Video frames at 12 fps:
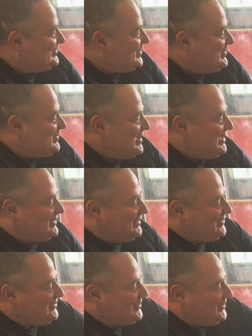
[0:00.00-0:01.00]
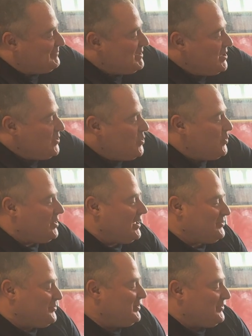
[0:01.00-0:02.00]
All right, let's start. Who would
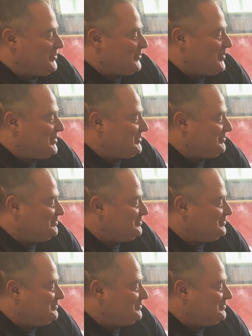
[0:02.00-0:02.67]
like to read the first question?